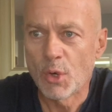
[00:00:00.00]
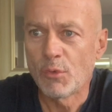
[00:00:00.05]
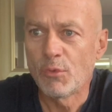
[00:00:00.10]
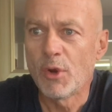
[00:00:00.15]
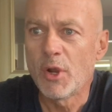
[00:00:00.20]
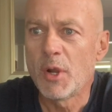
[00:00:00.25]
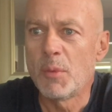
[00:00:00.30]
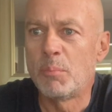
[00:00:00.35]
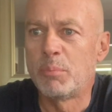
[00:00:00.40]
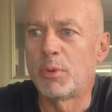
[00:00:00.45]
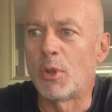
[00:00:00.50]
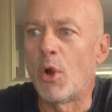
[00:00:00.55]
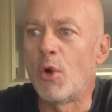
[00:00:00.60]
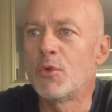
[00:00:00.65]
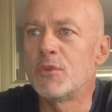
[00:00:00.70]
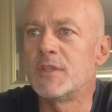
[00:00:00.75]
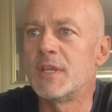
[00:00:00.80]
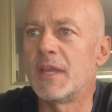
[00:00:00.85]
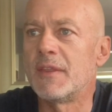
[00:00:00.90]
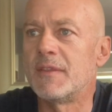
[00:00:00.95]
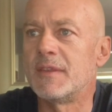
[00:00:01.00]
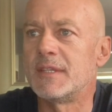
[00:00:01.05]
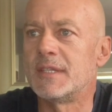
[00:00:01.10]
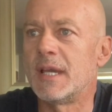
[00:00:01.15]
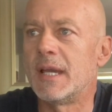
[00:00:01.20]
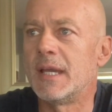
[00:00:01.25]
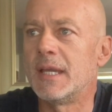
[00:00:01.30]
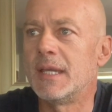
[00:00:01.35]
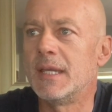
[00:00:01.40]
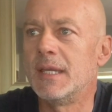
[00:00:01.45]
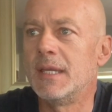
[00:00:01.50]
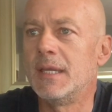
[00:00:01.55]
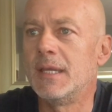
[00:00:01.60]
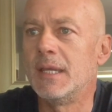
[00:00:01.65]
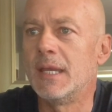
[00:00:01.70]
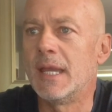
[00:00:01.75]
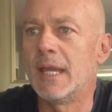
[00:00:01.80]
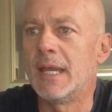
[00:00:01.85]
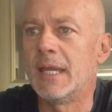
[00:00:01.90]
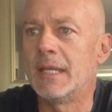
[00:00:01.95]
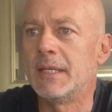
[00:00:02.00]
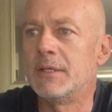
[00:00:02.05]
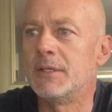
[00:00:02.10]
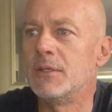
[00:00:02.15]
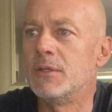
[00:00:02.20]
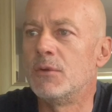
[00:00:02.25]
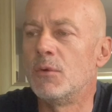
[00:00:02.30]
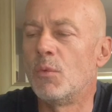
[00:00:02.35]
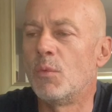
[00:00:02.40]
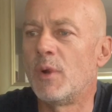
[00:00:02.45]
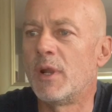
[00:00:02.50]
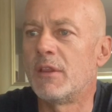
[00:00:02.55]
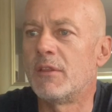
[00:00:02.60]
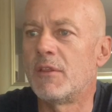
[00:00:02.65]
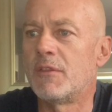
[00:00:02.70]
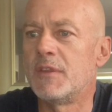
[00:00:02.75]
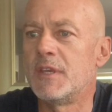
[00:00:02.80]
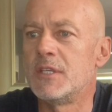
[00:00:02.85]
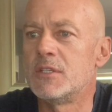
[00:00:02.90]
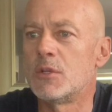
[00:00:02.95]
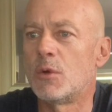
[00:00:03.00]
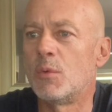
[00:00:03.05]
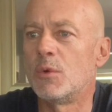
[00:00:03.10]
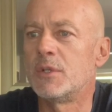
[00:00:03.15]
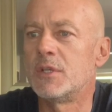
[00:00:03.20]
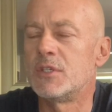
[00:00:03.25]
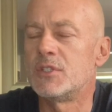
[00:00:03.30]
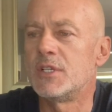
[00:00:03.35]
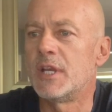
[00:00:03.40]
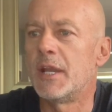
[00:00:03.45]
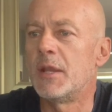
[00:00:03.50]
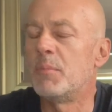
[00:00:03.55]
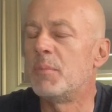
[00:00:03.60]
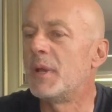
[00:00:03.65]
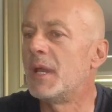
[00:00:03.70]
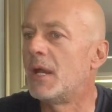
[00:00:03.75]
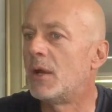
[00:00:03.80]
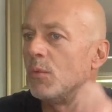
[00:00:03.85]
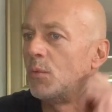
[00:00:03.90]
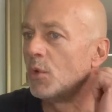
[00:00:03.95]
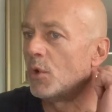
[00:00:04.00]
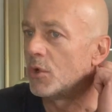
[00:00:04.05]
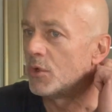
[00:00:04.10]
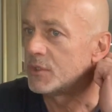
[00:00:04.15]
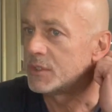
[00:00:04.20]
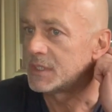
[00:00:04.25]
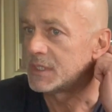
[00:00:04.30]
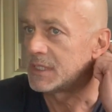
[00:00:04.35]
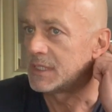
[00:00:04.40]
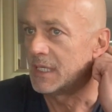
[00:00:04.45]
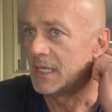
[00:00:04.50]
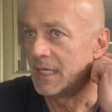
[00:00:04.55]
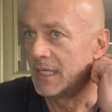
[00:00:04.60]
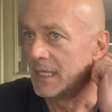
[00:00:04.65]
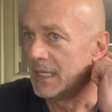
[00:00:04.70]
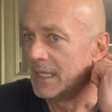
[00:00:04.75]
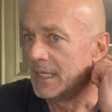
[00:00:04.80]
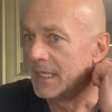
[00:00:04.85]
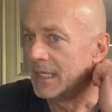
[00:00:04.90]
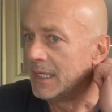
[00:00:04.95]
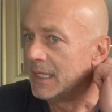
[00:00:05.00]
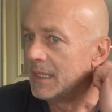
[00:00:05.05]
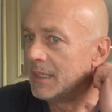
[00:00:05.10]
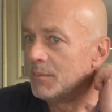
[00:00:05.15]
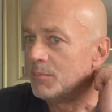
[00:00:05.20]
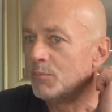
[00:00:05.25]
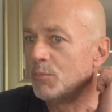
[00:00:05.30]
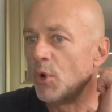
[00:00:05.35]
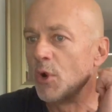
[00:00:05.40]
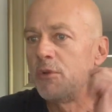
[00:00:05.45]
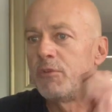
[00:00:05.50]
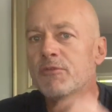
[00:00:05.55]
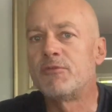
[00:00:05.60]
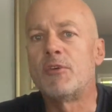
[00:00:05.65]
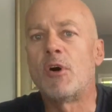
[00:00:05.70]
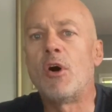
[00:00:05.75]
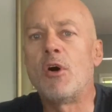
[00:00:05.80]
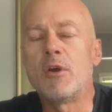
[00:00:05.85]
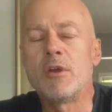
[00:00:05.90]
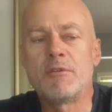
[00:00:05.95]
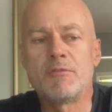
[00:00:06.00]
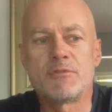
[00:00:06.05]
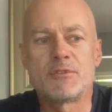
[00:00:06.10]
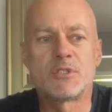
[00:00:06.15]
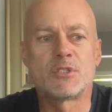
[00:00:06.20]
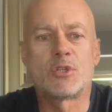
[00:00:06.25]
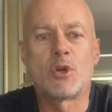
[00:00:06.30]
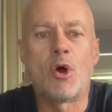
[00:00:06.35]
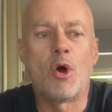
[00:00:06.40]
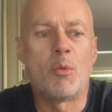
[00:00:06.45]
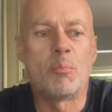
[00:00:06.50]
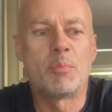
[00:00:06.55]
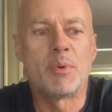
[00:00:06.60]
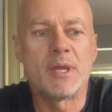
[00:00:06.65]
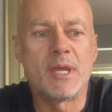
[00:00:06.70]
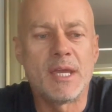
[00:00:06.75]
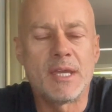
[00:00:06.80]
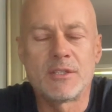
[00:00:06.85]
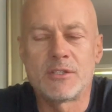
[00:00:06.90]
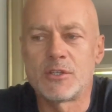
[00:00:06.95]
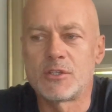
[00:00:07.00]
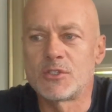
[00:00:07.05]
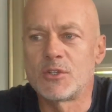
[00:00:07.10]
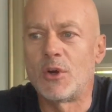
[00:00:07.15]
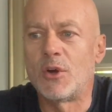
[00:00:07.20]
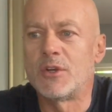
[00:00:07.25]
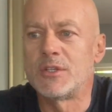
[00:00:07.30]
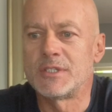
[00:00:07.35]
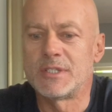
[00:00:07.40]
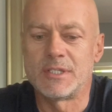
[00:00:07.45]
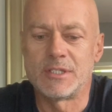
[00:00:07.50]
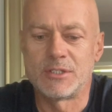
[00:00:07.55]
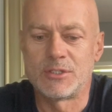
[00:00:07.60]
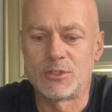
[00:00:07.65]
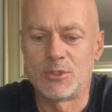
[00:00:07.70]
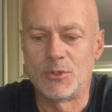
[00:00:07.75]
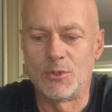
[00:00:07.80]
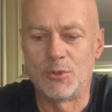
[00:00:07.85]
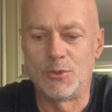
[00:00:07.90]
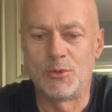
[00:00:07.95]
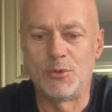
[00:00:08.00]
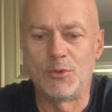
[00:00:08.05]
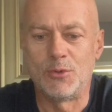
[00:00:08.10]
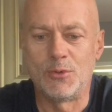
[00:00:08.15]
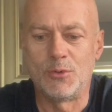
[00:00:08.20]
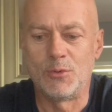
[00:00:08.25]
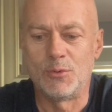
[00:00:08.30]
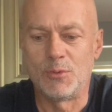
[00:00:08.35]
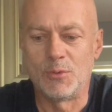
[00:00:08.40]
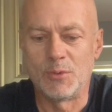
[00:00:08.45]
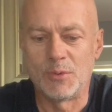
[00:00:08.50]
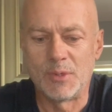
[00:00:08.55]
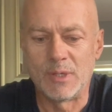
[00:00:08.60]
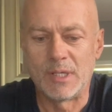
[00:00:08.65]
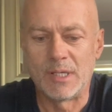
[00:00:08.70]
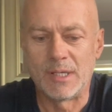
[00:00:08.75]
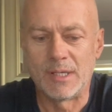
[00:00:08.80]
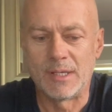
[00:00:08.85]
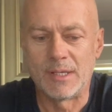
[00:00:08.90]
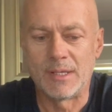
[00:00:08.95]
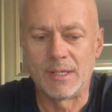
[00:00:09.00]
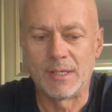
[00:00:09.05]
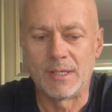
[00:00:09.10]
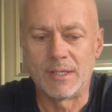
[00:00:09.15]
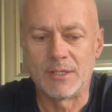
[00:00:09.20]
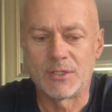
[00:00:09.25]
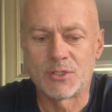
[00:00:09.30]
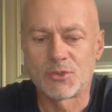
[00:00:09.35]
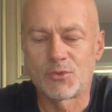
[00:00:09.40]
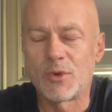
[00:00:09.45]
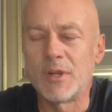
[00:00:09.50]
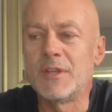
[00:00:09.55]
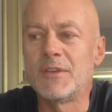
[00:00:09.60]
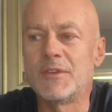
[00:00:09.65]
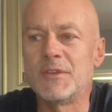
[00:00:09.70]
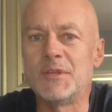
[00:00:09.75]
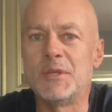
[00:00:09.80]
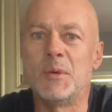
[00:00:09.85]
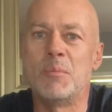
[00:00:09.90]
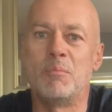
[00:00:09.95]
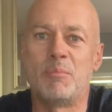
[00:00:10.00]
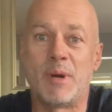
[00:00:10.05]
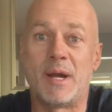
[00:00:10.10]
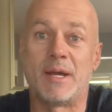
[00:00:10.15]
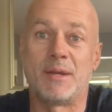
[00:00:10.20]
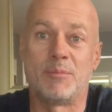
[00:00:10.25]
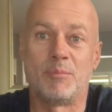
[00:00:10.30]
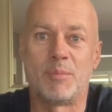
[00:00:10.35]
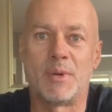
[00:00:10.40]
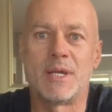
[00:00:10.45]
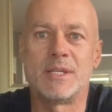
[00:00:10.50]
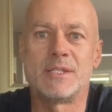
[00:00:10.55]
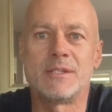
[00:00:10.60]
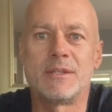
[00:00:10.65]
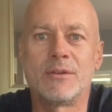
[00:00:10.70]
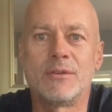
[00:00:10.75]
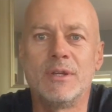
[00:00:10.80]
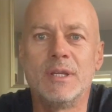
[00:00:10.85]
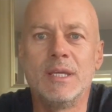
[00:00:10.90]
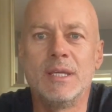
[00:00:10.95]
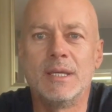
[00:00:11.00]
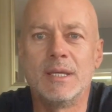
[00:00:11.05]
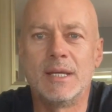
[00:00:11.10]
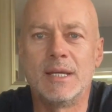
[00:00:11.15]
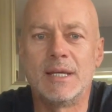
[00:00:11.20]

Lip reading: I read a blog the other day, and one of the things I wanted to chat about was my five top exercises to strengthen your butt, basically.